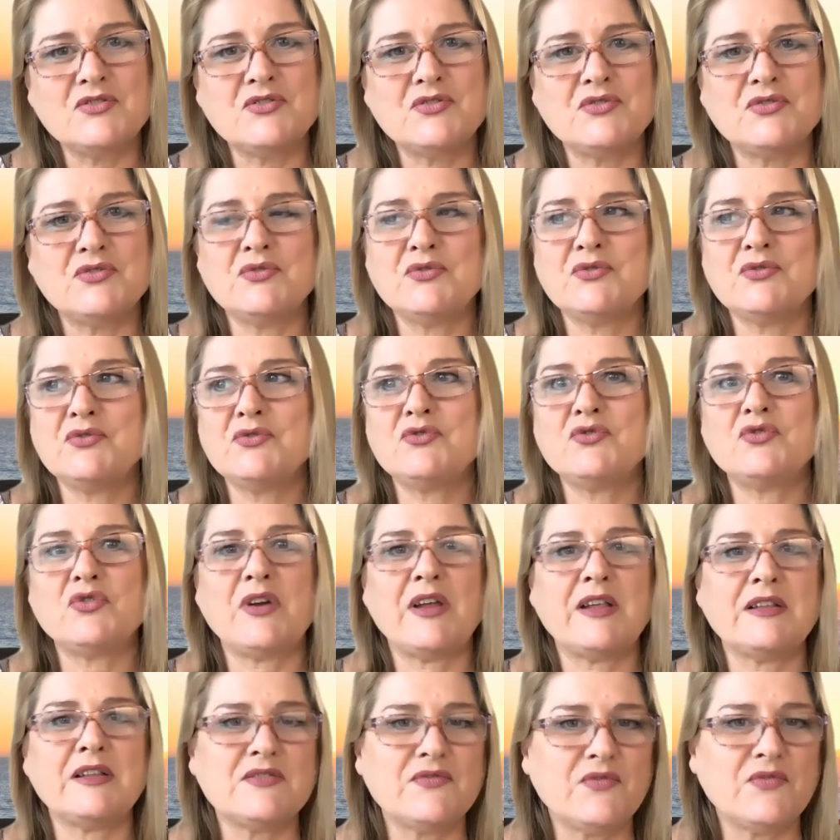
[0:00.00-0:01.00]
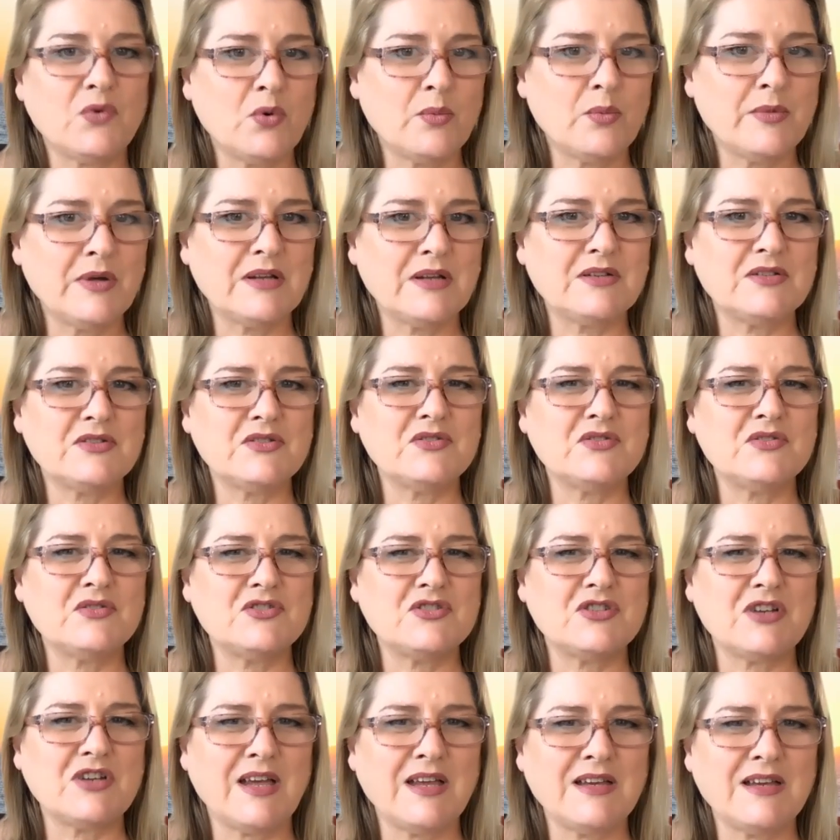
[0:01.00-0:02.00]
to transform it, to
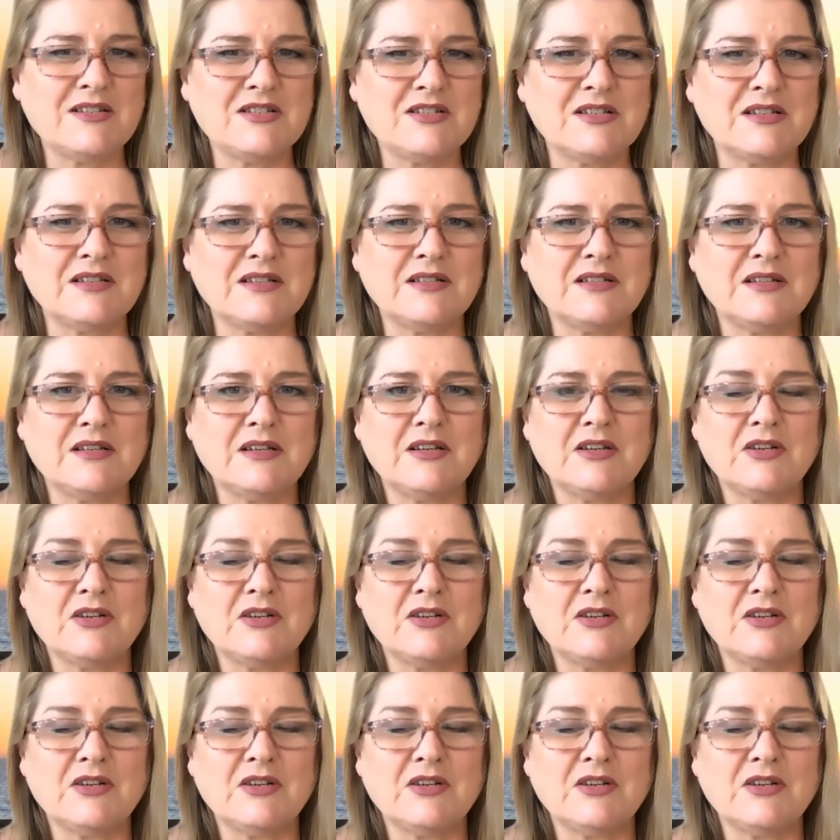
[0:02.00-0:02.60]
change it,